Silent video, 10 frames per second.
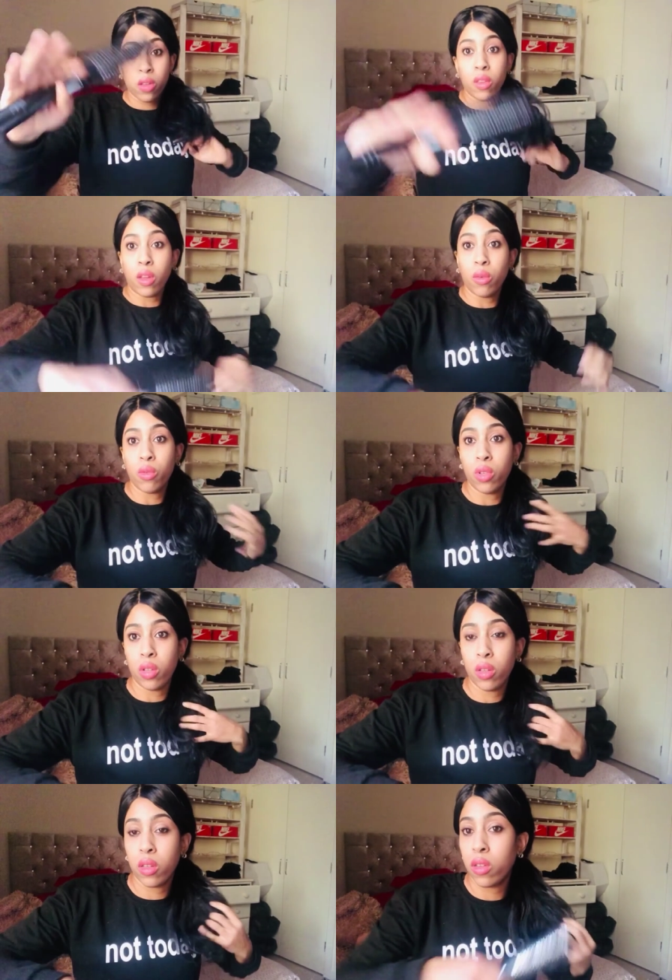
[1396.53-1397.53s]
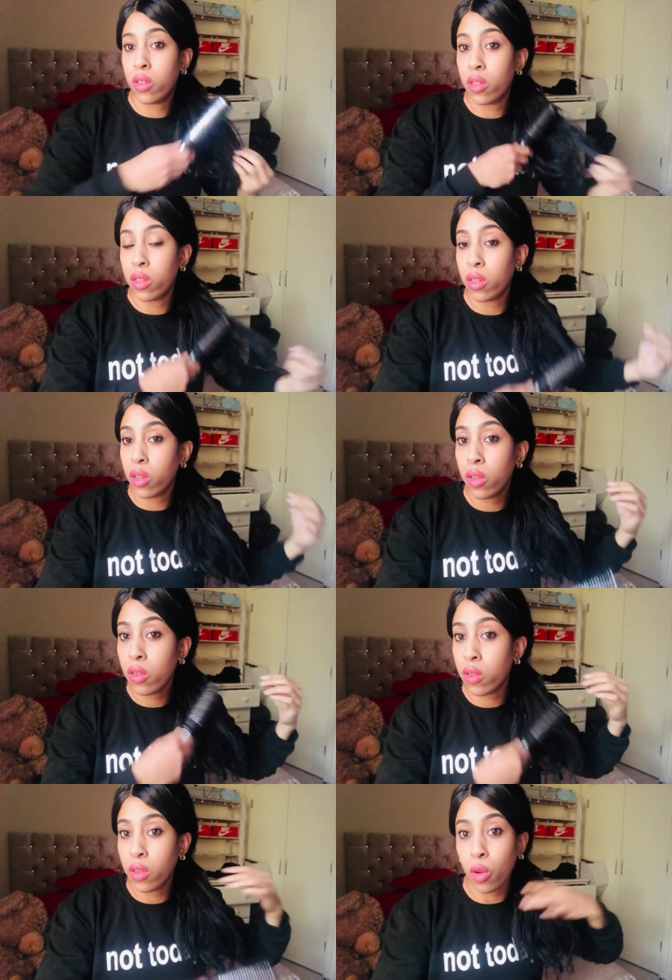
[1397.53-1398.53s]
that will do this issues,
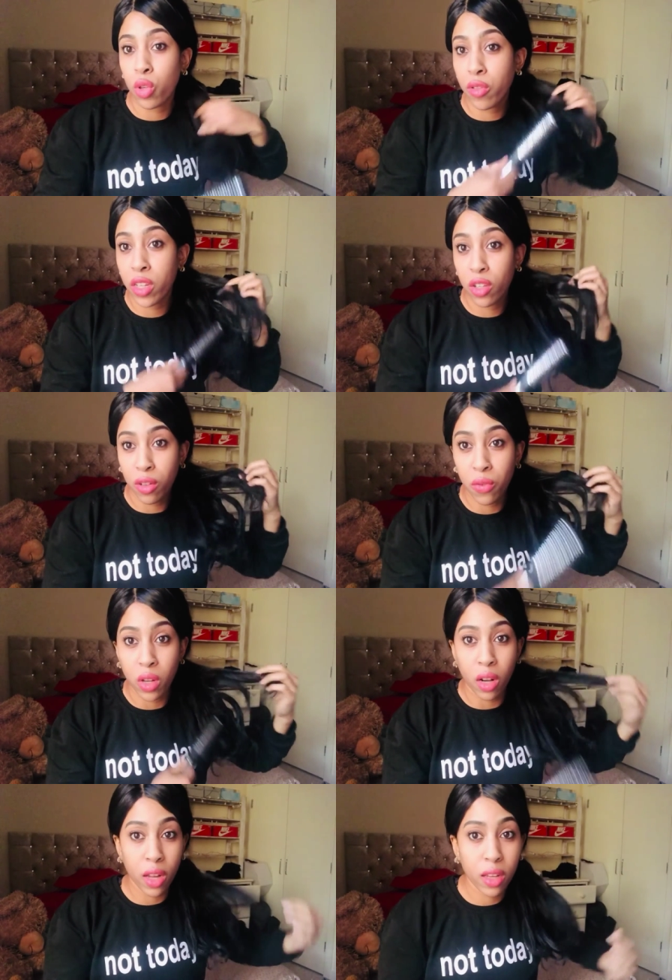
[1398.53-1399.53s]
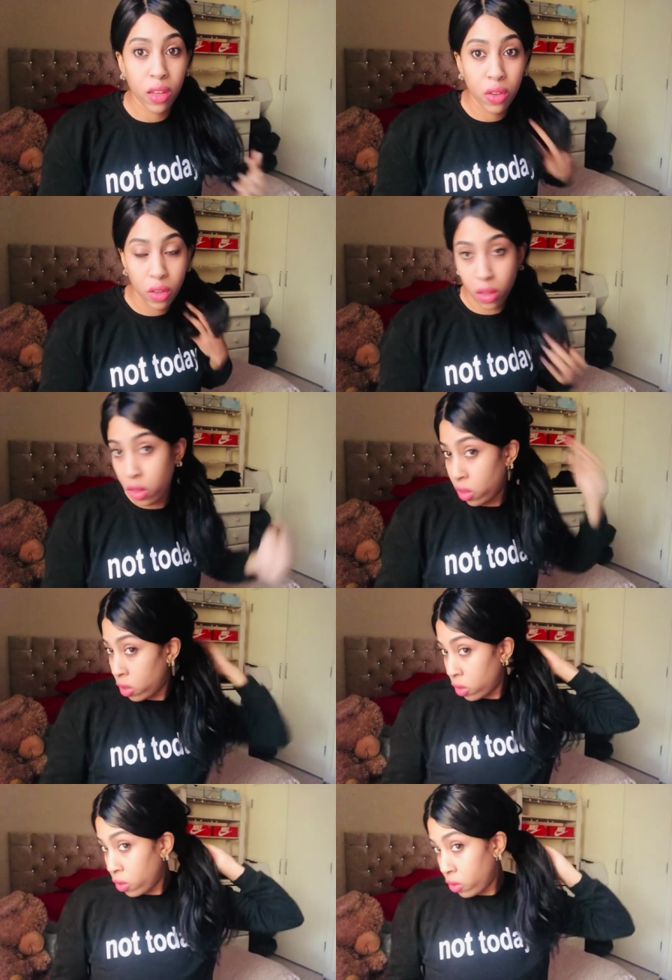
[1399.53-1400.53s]
the alteration of the light.
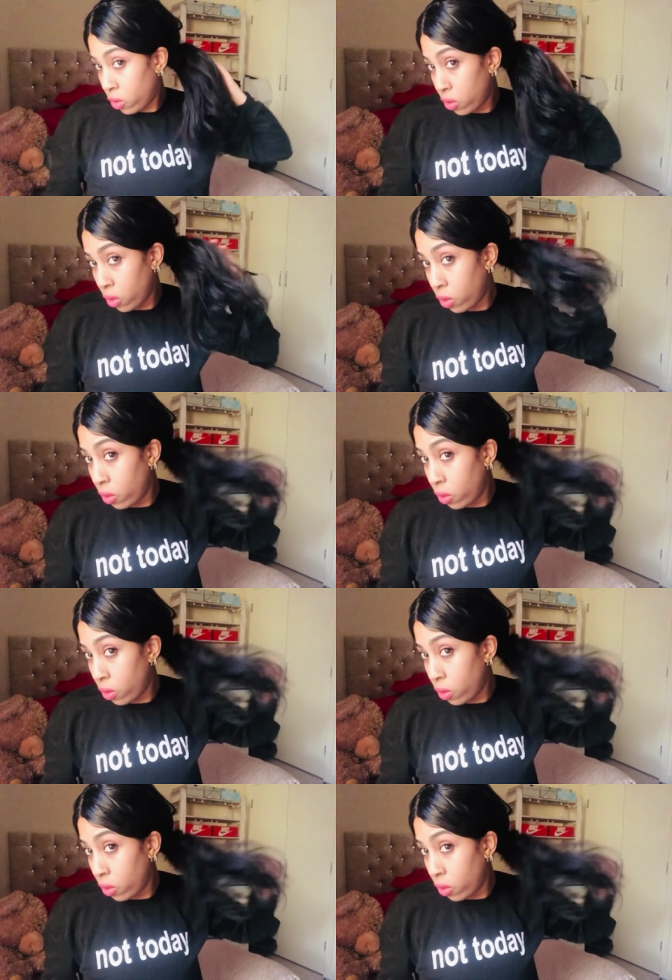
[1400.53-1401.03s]
So